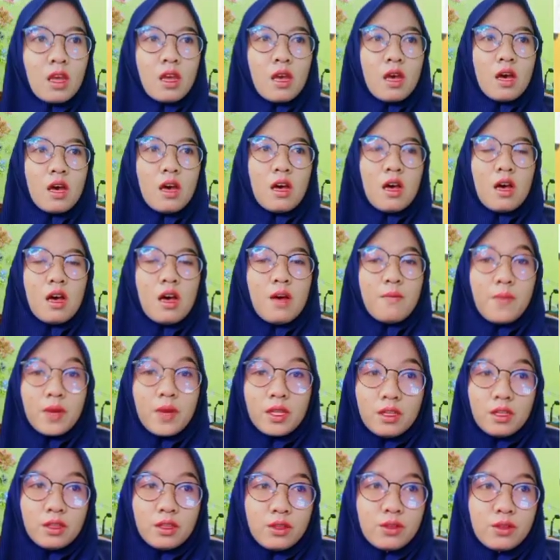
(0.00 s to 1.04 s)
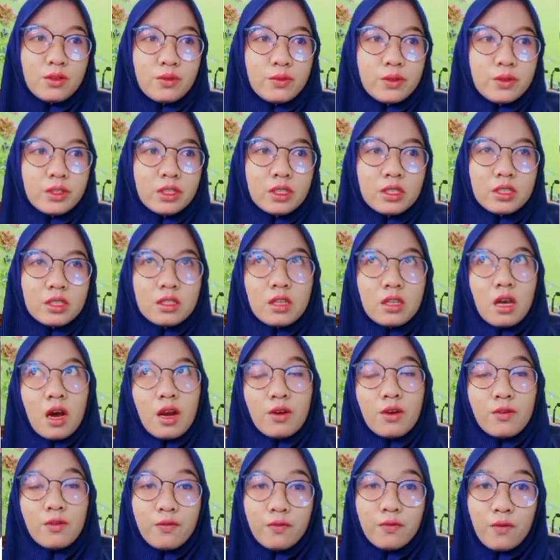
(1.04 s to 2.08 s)
Many new words
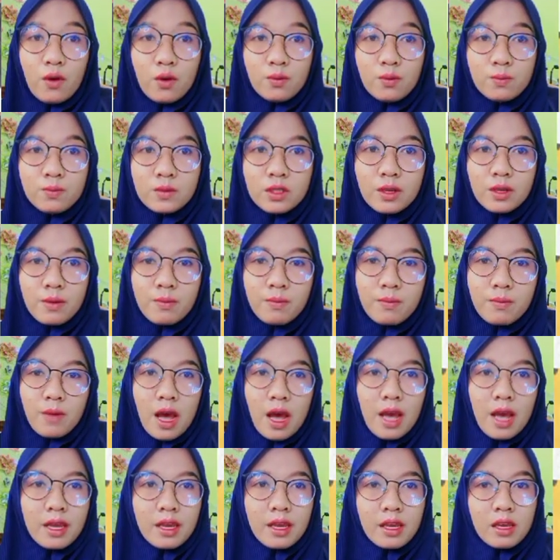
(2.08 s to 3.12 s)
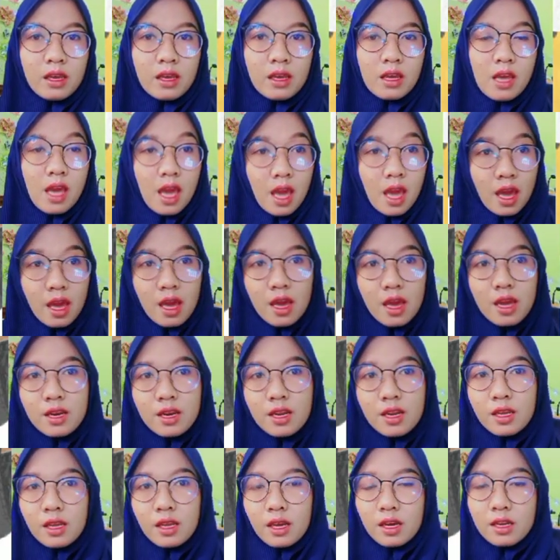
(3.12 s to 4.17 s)
are formed by
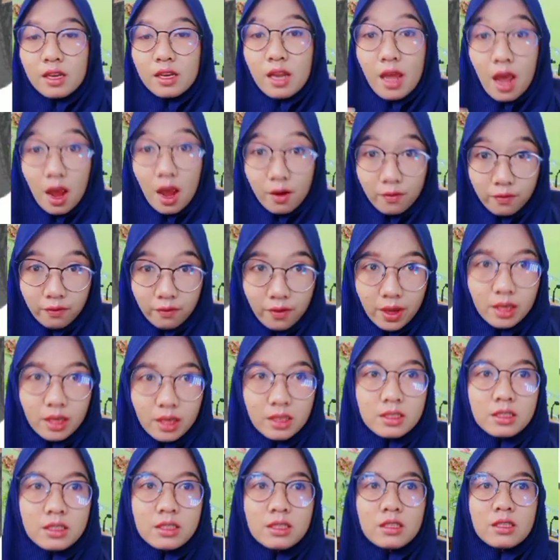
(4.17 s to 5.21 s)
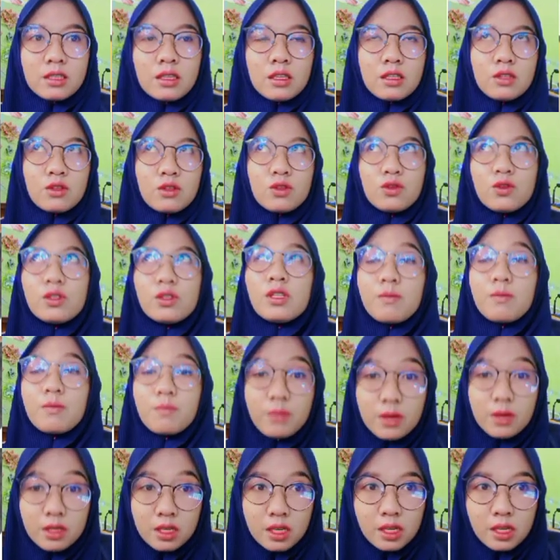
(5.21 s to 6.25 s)
adding an affix to the
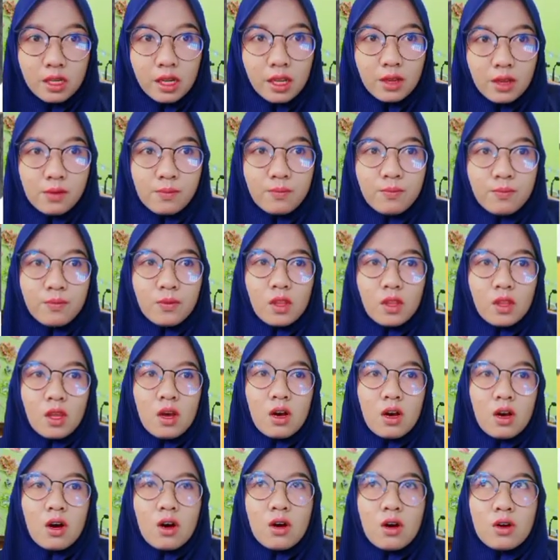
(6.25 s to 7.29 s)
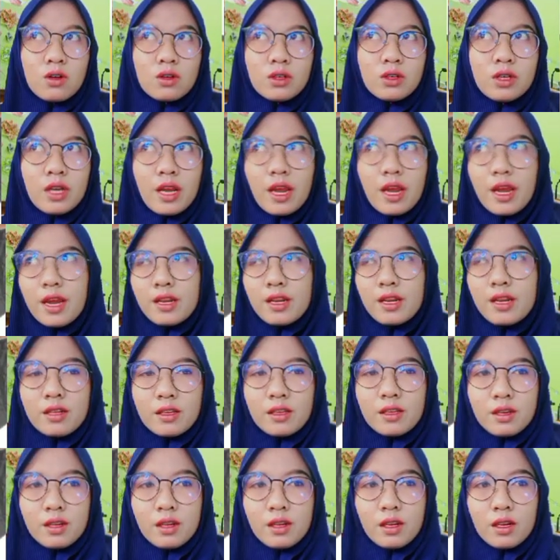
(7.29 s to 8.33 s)
beginning or
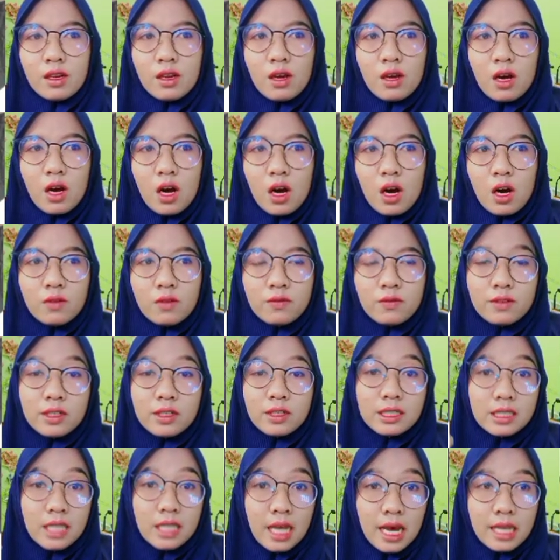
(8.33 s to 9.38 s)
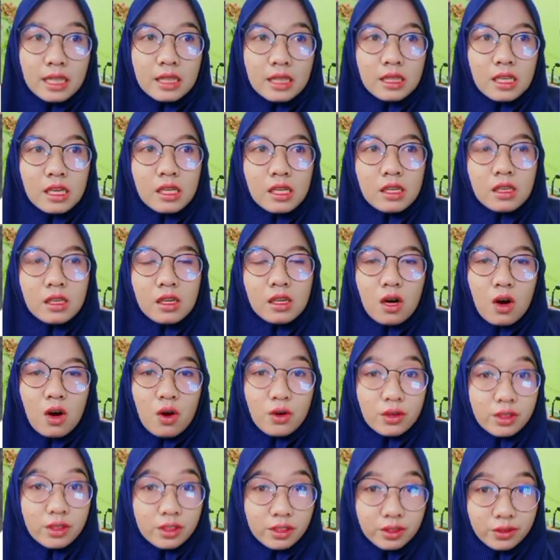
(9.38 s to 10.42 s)
end of a Latin
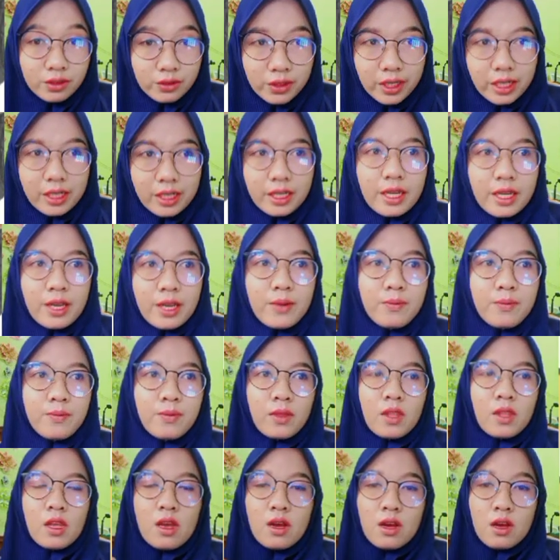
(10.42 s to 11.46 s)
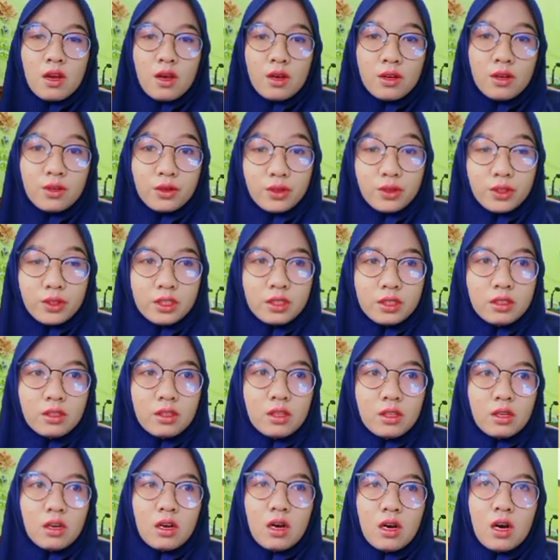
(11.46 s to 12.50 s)
or Greek root
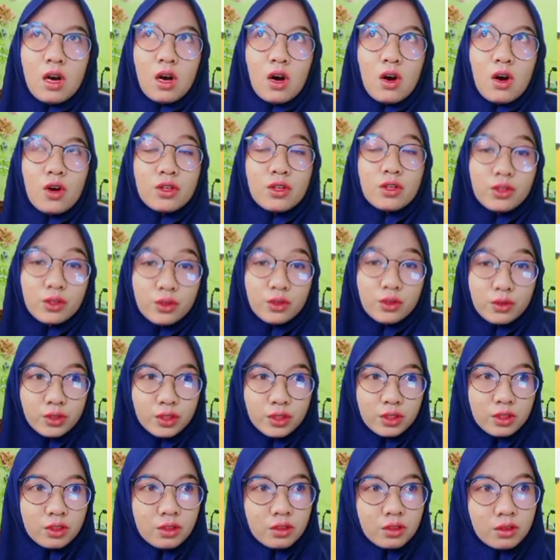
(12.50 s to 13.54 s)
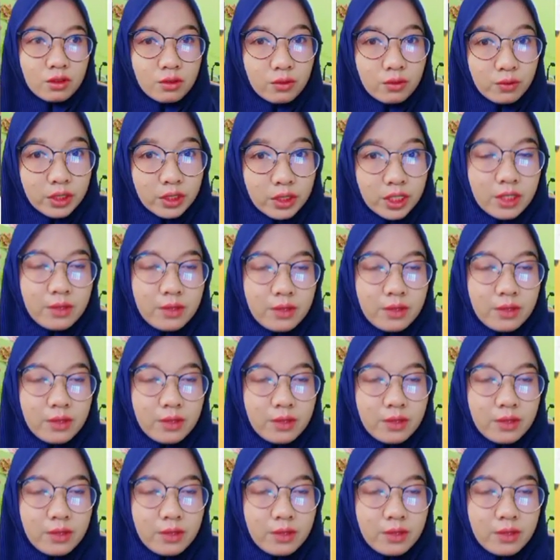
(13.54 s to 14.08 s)
or root word.